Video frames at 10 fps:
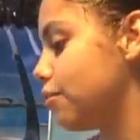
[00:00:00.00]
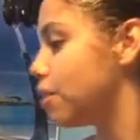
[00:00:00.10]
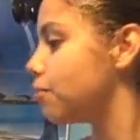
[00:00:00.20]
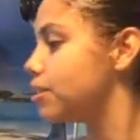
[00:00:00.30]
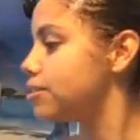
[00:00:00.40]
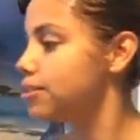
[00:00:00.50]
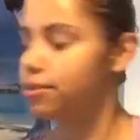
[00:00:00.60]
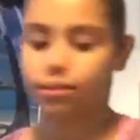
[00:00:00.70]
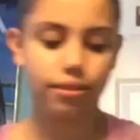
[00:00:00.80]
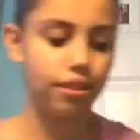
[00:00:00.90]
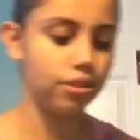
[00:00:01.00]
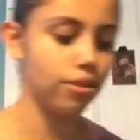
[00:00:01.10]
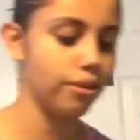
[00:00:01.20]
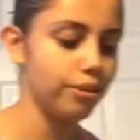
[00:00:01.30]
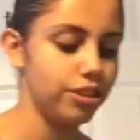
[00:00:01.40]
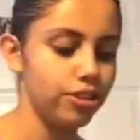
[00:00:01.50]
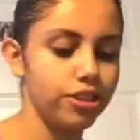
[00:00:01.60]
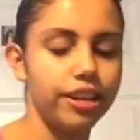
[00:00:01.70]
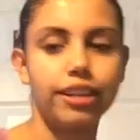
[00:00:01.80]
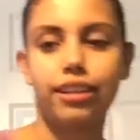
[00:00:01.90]
when I went to the store with
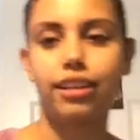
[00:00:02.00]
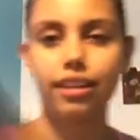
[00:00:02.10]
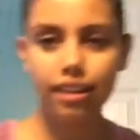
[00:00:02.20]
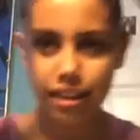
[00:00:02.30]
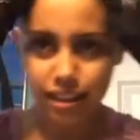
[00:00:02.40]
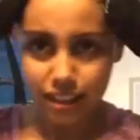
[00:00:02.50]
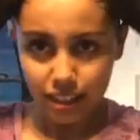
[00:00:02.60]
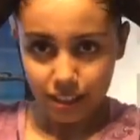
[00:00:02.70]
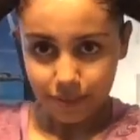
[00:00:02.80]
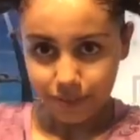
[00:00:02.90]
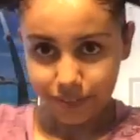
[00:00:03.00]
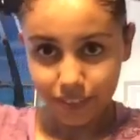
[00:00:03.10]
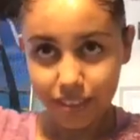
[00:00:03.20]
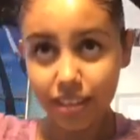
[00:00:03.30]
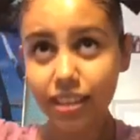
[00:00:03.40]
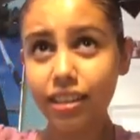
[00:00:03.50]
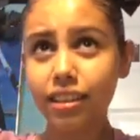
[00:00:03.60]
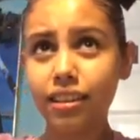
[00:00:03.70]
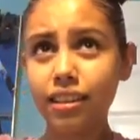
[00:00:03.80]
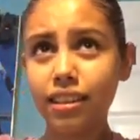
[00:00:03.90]
Junior. I
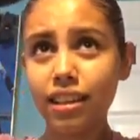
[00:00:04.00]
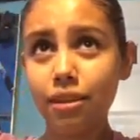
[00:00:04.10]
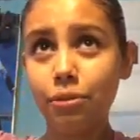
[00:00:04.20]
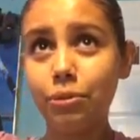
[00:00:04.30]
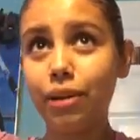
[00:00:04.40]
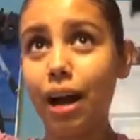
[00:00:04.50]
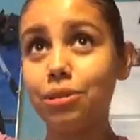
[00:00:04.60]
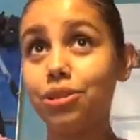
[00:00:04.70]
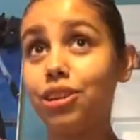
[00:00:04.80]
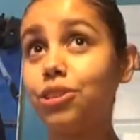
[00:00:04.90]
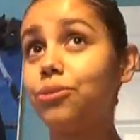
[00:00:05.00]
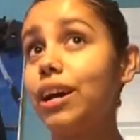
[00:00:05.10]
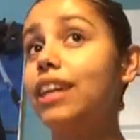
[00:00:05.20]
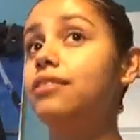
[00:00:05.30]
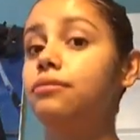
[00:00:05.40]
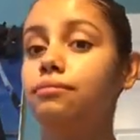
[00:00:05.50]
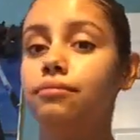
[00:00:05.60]
was gonna do red.